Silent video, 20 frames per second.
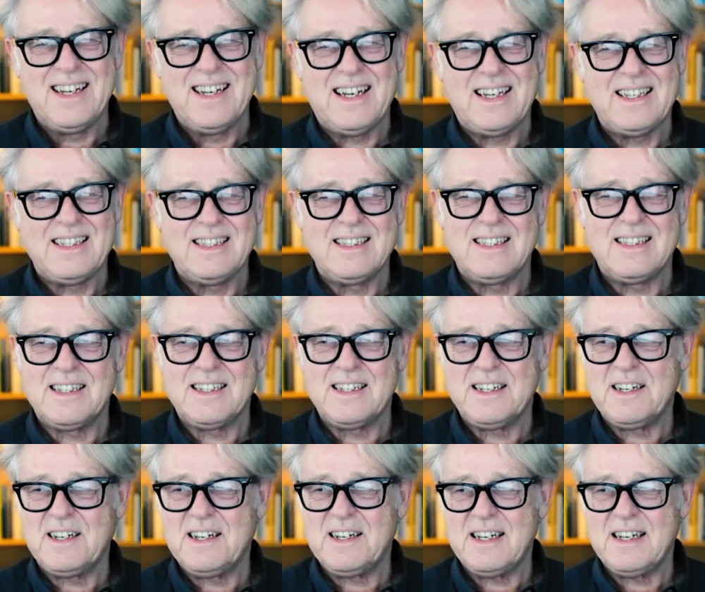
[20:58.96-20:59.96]
and
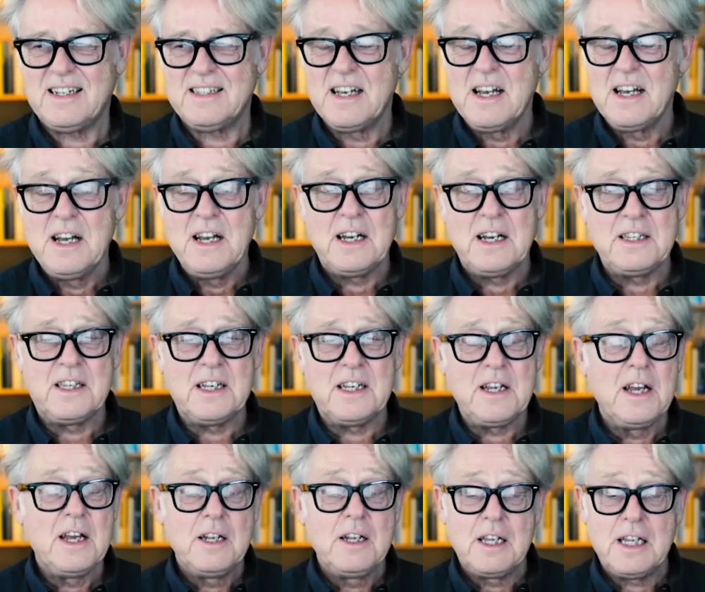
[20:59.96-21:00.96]
uh, and and then
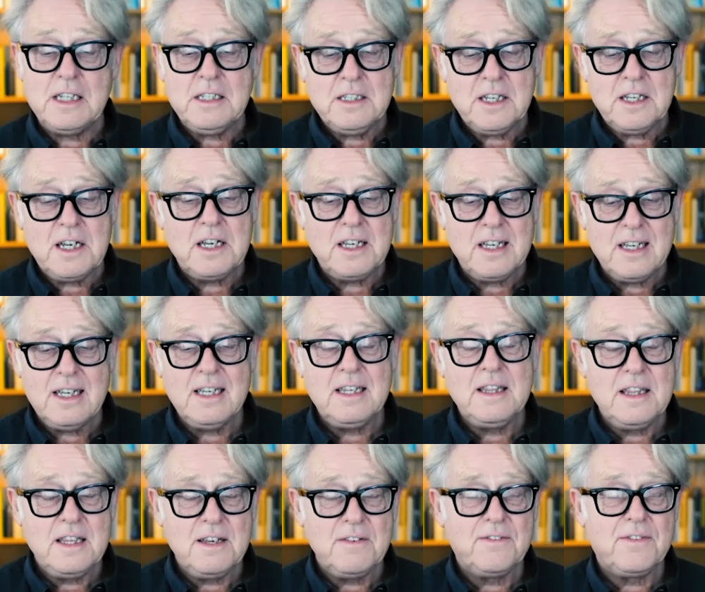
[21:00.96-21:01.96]
let's say
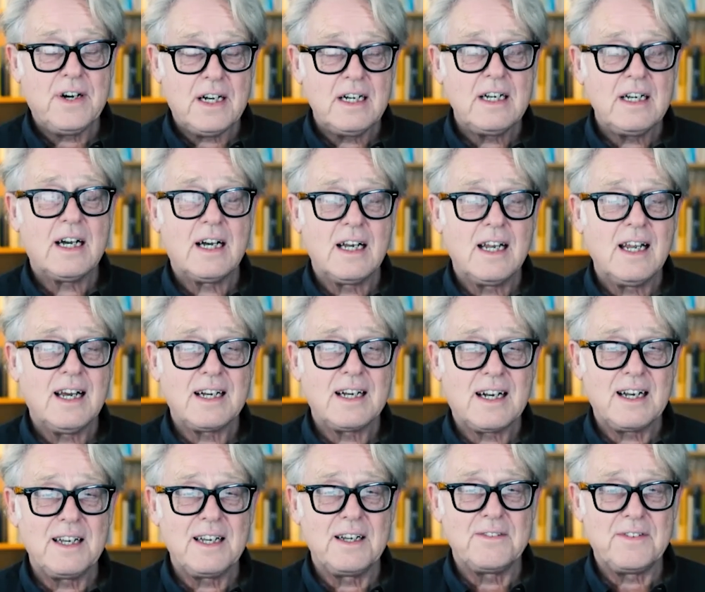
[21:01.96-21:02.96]
in the very
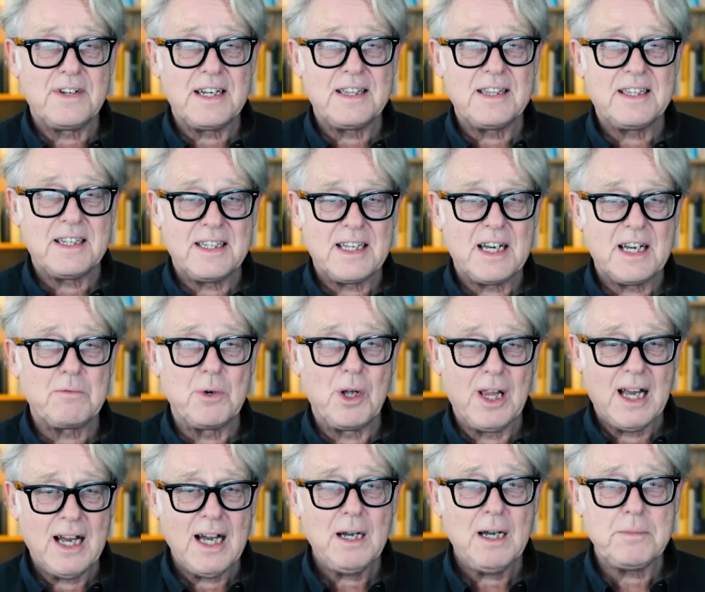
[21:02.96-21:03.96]
unlikely event that that will
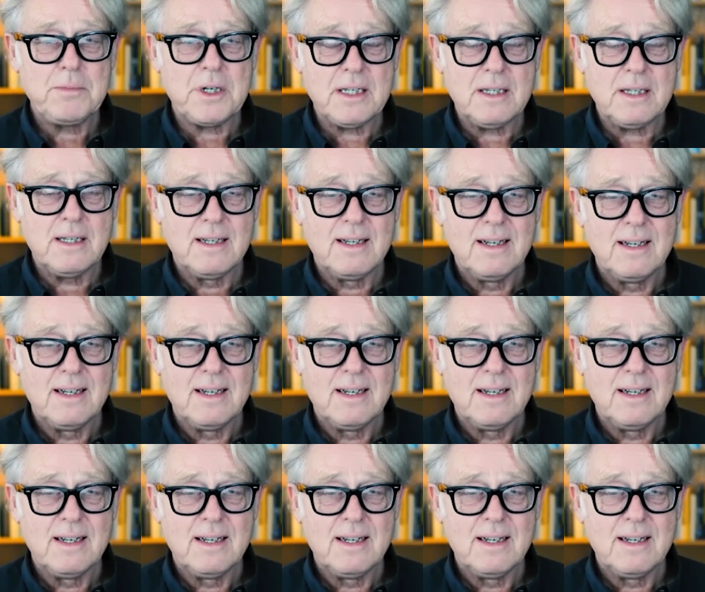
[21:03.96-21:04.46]
happen